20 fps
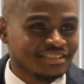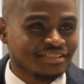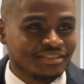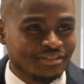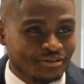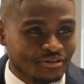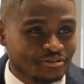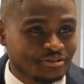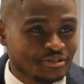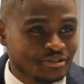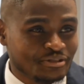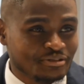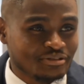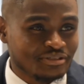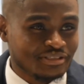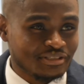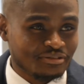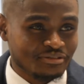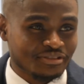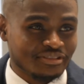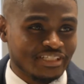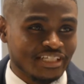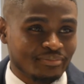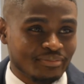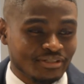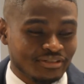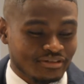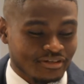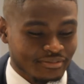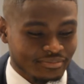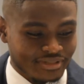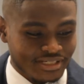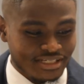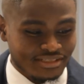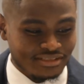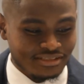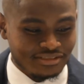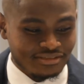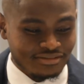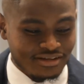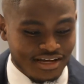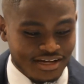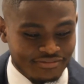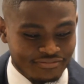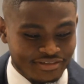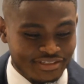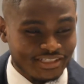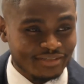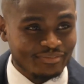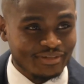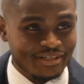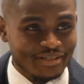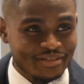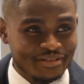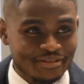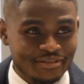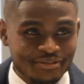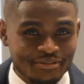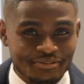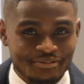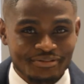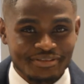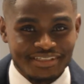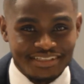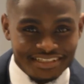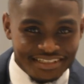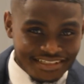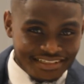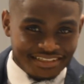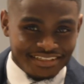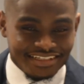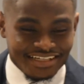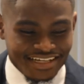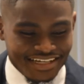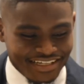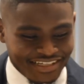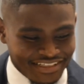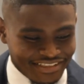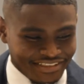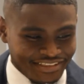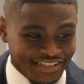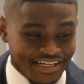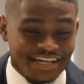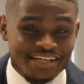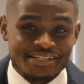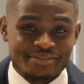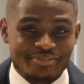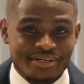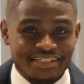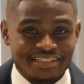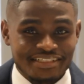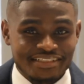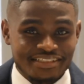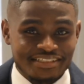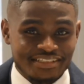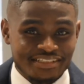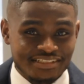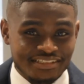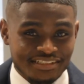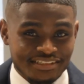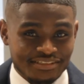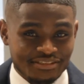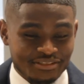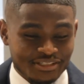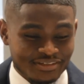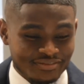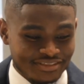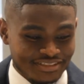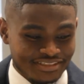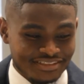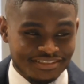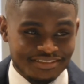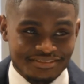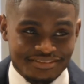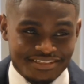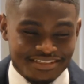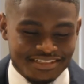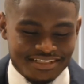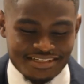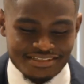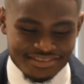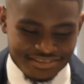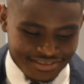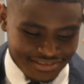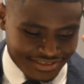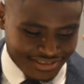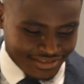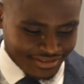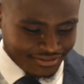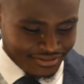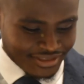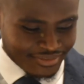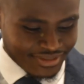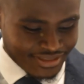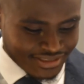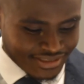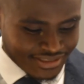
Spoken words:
to go to those deep and dark places. So I really admire you and anybody in these services. So I just kind of thought about